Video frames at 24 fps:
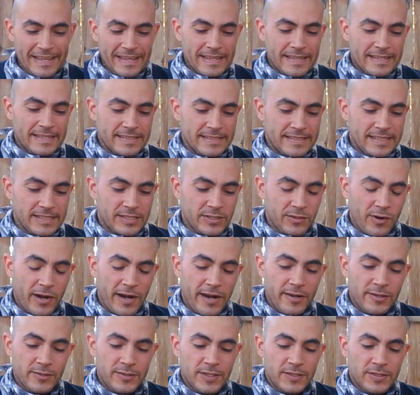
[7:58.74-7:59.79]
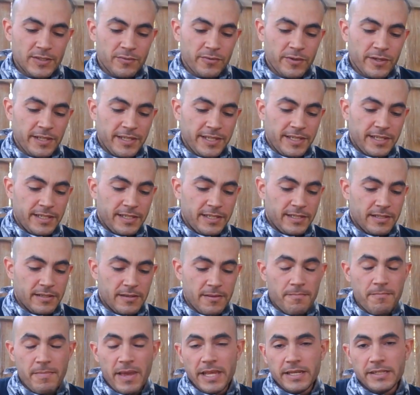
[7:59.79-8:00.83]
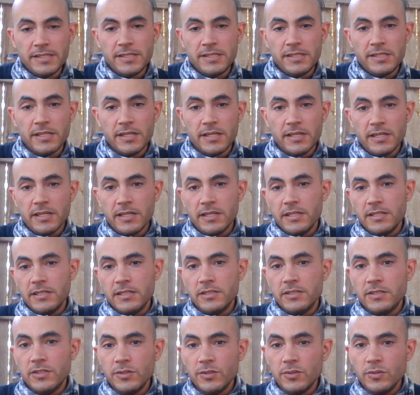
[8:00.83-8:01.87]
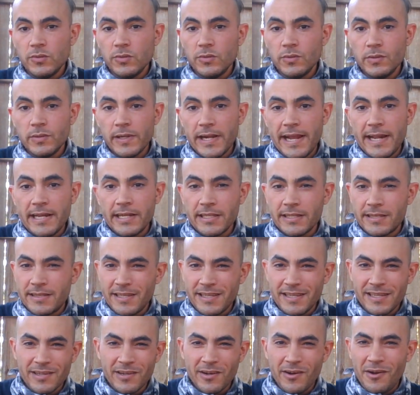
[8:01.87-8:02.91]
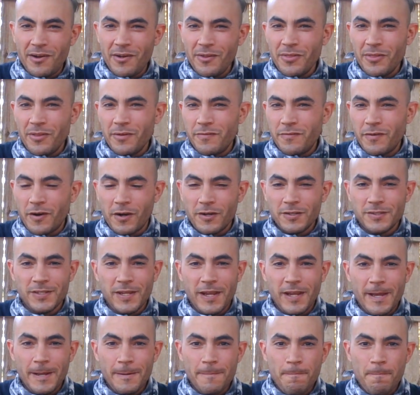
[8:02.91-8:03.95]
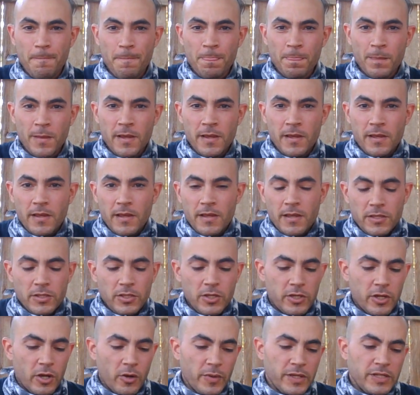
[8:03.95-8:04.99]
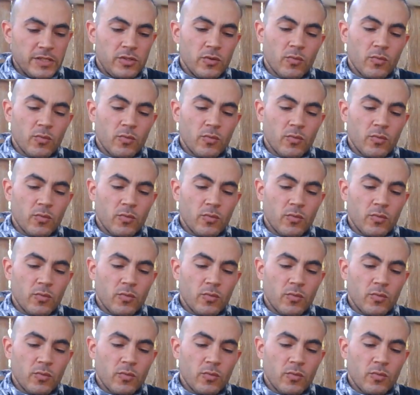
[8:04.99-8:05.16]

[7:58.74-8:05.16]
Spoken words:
because this cryos isn't really meant to do anything on the far side. You go into